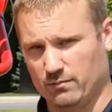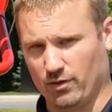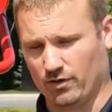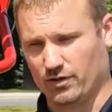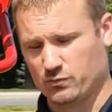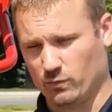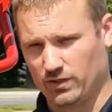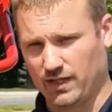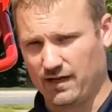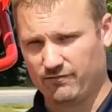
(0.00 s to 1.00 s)
but the burners
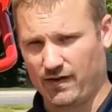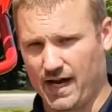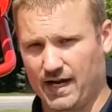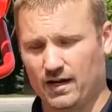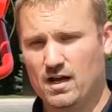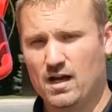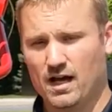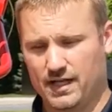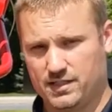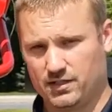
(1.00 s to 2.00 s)
will not fire
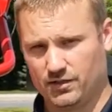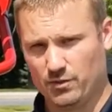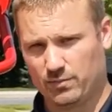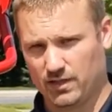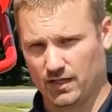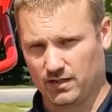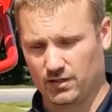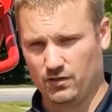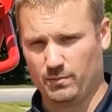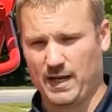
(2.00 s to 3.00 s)
until you
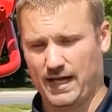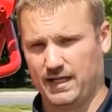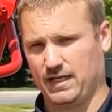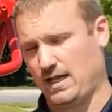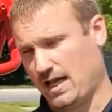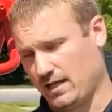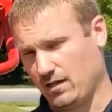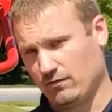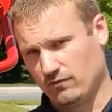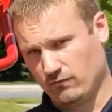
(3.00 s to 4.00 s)
plug the unit back in and